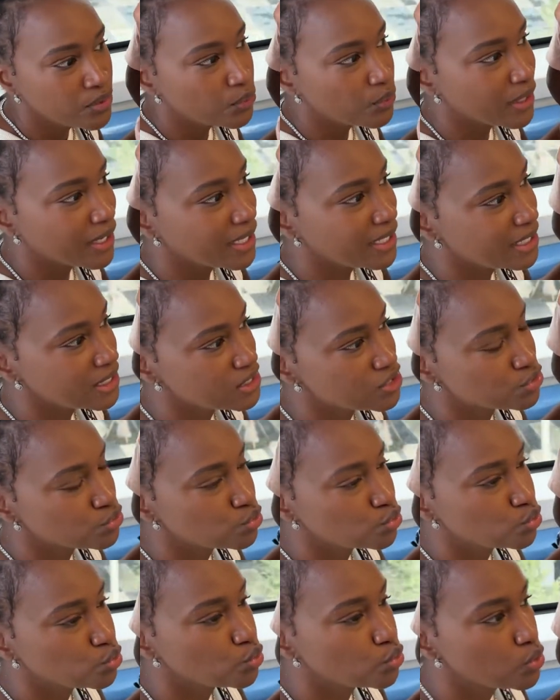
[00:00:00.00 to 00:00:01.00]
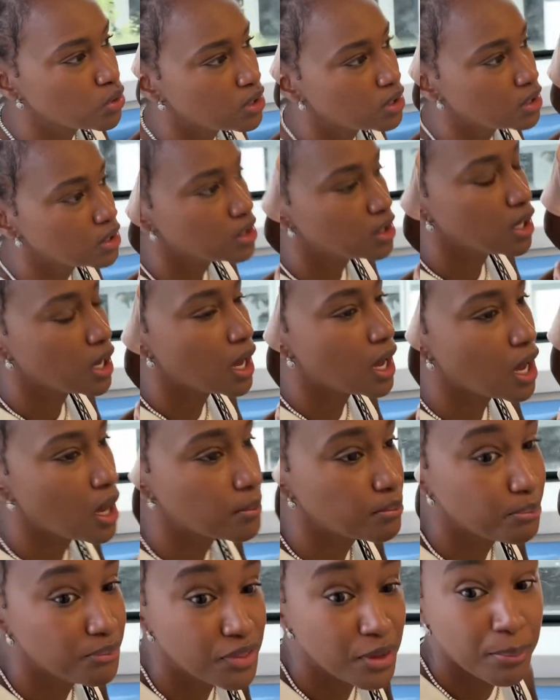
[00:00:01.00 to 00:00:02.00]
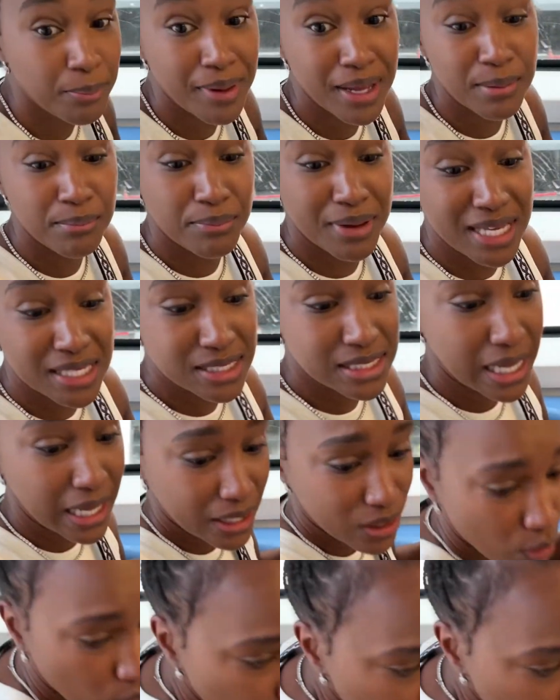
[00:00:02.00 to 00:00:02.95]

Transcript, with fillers: We're headed to um, the Bay Bayside.